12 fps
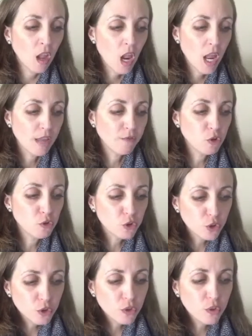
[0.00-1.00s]
If you
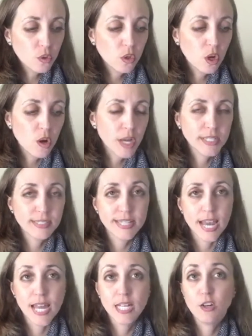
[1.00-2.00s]
do go on a
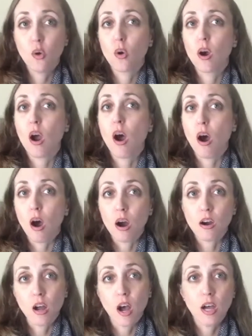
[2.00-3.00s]
statin or
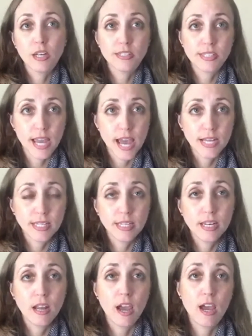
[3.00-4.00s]
are on a
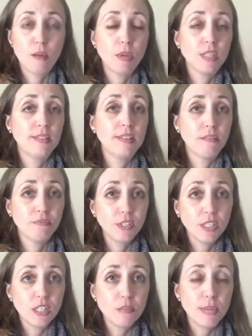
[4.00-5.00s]
statin,
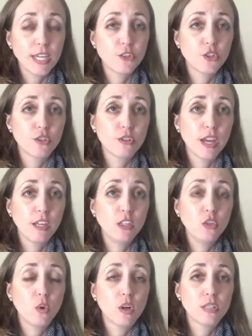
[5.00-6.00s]
definitely make sure that
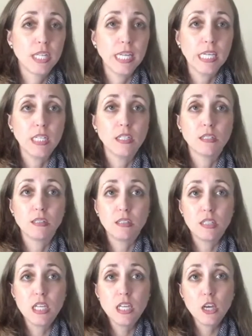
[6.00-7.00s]
you are taking a
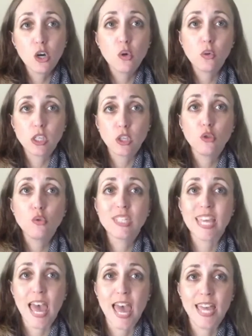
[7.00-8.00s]

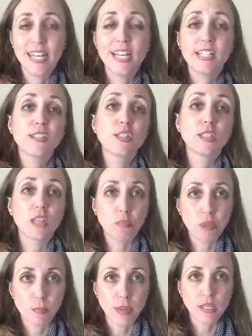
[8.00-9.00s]
CoQ10
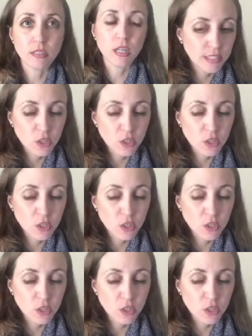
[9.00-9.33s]
supplement.